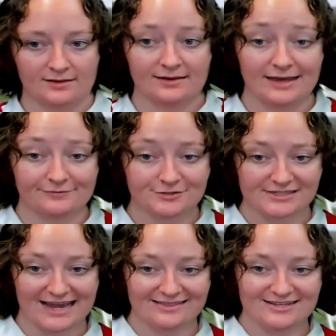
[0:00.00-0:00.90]
If you
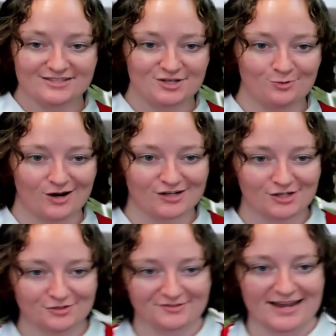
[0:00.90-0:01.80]
scan this QR
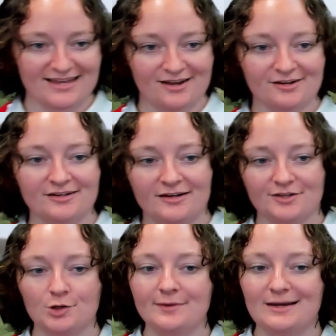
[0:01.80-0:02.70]
code right here,
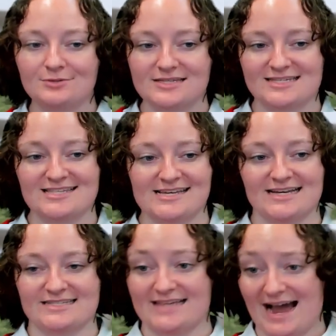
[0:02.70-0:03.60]
you'll be able to see the
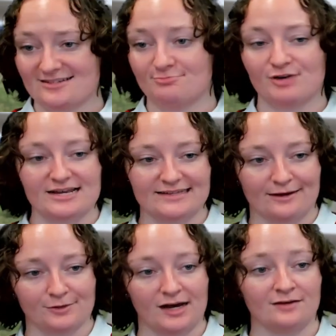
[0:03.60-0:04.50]
exact
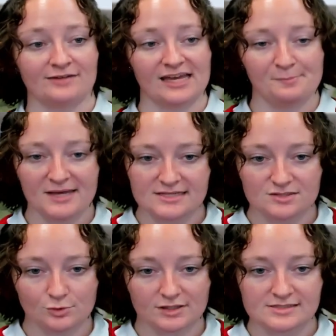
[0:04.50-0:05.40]
breakdown of AP
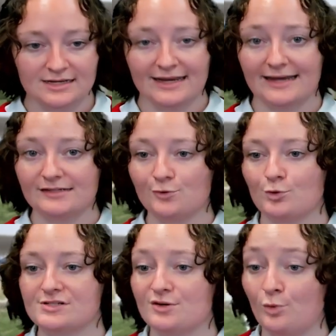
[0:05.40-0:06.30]
scores and
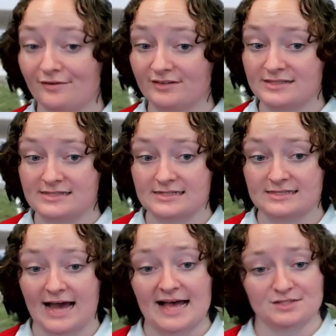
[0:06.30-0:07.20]
course equivalencies
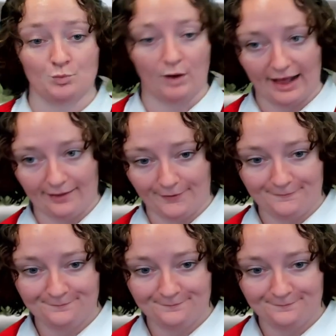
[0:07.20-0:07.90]
as well.